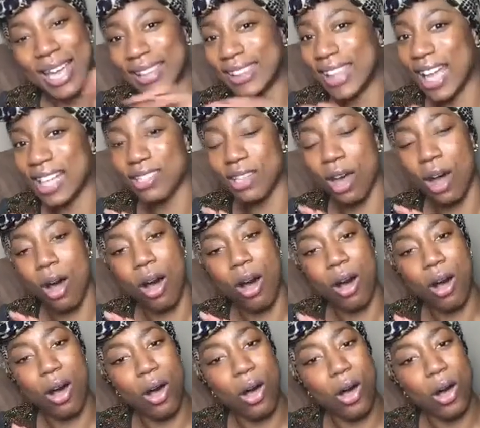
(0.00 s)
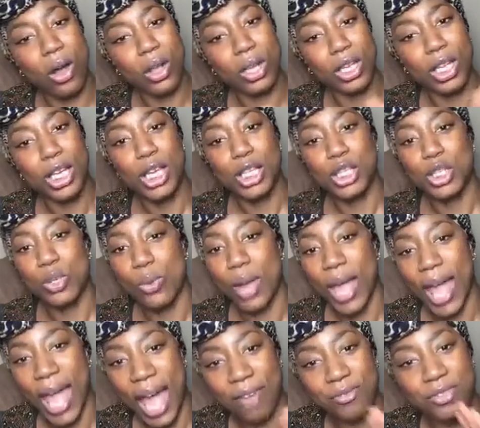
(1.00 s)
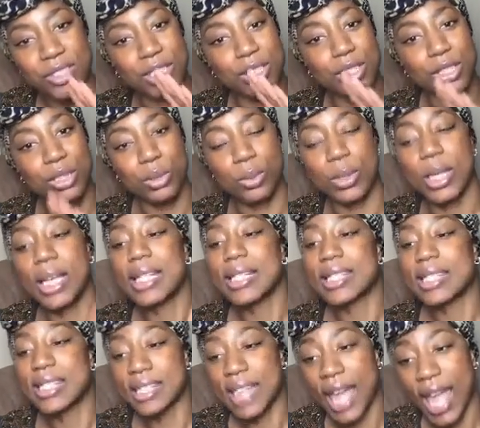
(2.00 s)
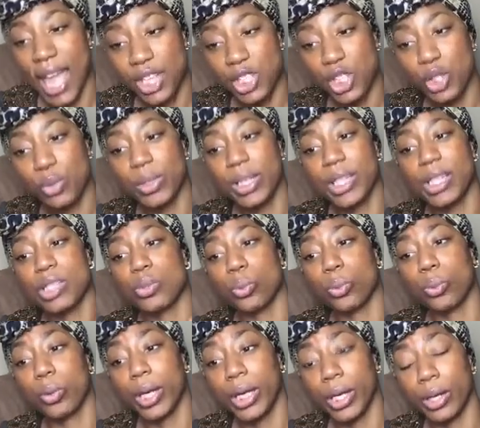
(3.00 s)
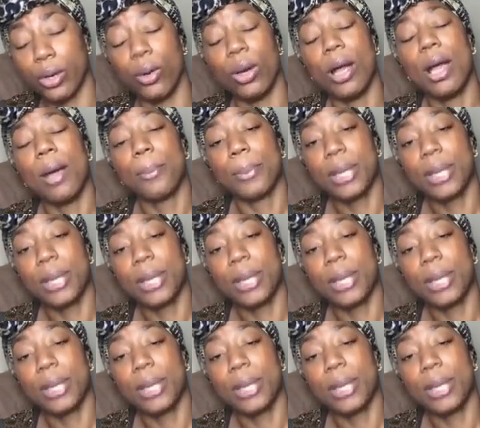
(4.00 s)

That's all you have to do. Snatchery is real.